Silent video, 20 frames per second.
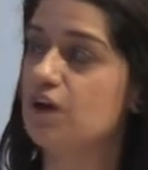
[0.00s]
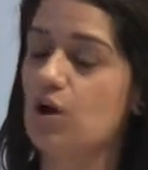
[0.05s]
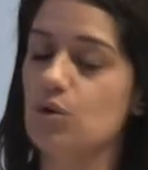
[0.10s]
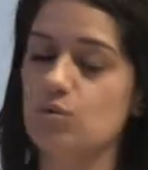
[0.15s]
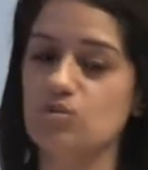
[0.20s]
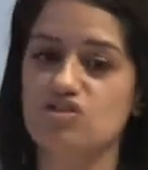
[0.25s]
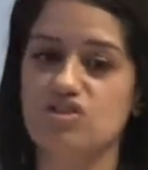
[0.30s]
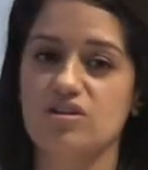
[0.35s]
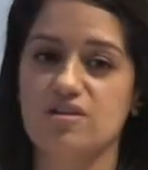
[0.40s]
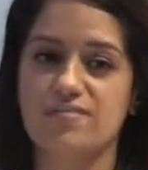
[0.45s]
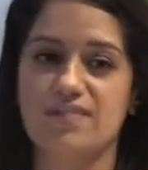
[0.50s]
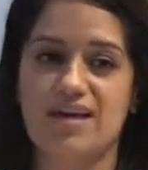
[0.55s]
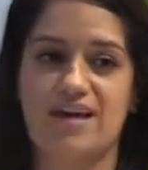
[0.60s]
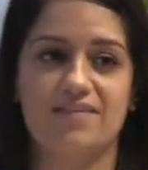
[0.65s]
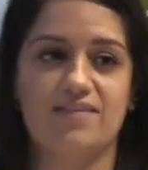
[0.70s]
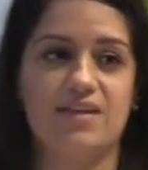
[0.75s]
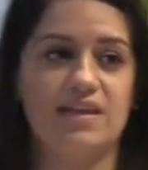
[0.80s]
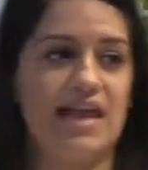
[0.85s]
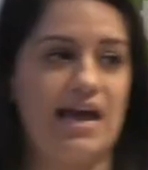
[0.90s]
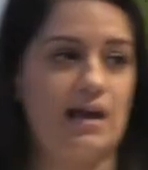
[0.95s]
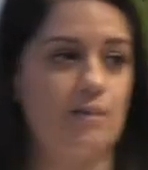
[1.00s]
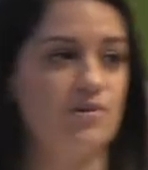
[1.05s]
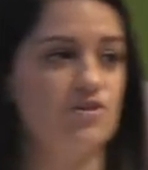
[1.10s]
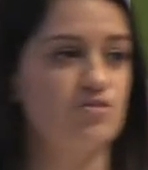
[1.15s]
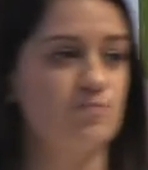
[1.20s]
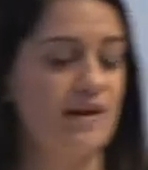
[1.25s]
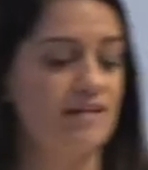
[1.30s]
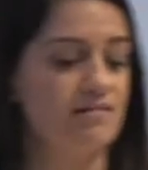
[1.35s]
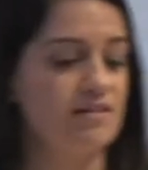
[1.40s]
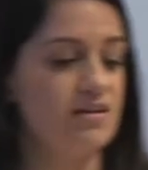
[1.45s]
cultures and the
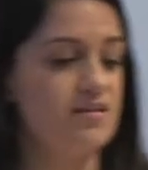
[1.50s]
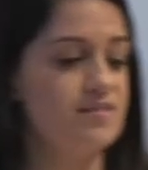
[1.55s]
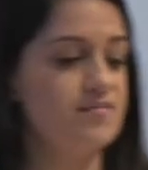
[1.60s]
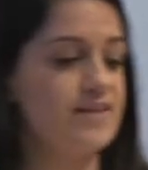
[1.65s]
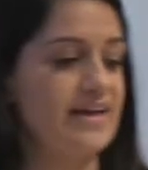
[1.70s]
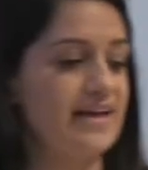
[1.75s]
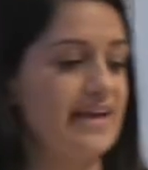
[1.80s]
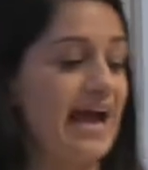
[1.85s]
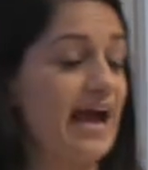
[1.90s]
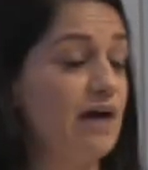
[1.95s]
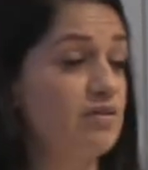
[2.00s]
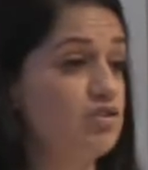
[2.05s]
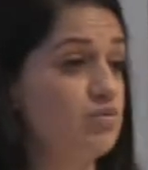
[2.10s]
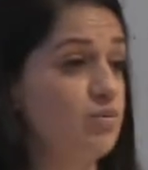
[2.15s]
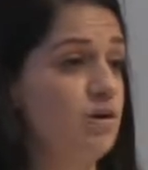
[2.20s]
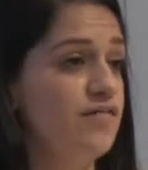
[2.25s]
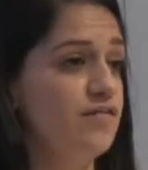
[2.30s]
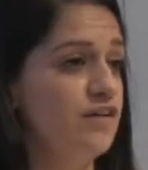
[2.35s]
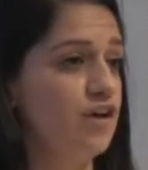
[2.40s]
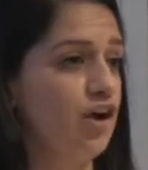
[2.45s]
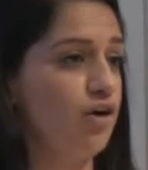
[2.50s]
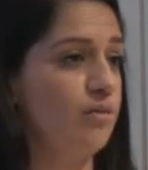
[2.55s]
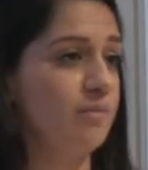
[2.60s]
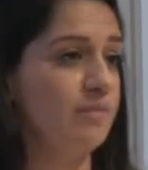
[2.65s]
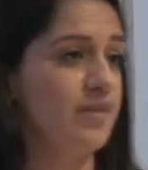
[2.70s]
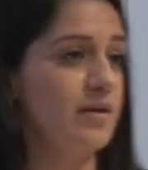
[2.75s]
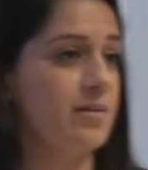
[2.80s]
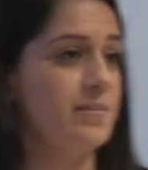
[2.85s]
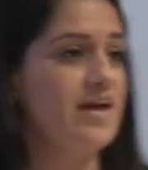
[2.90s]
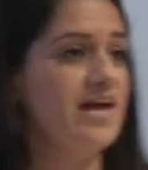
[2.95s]
language barriers and how to
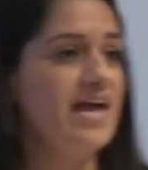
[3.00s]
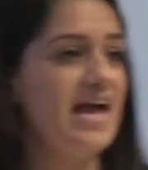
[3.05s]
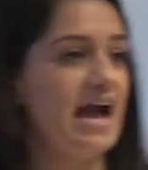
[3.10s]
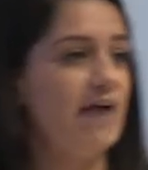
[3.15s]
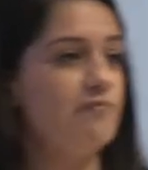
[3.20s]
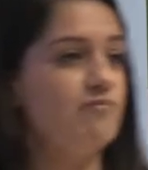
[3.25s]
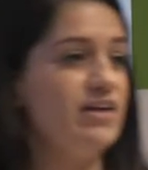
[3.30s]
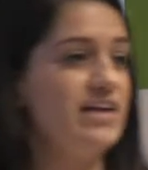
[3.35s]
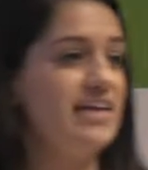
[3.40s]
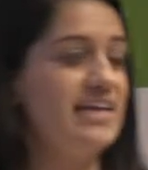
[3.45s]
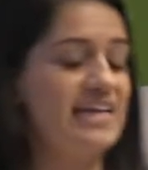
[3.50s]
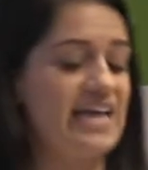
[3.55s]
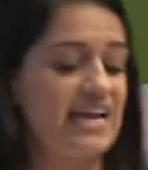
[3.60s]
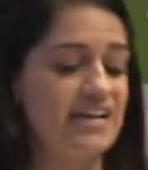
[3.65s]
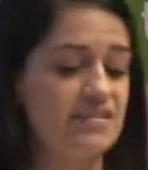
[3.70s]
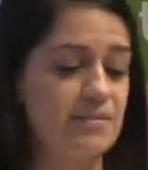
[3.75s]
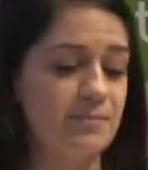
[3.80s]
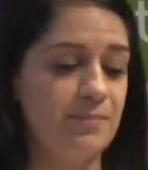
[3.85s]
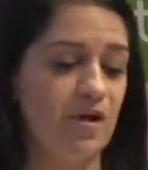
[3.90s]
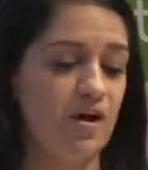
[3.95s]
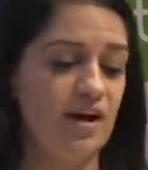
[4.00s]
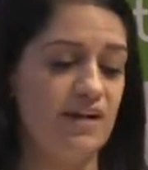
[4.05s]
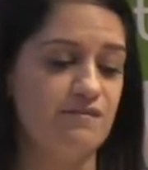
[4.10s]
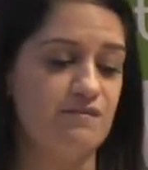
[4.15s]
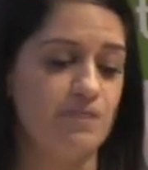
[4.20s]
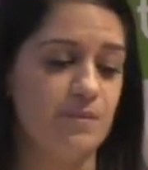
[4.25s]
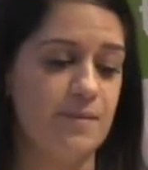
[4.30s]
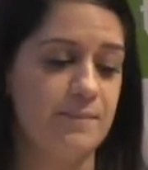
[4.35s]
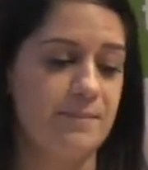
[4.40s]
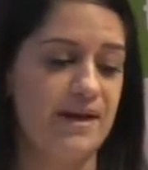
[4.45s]
overcome them and really getting the buy-in from the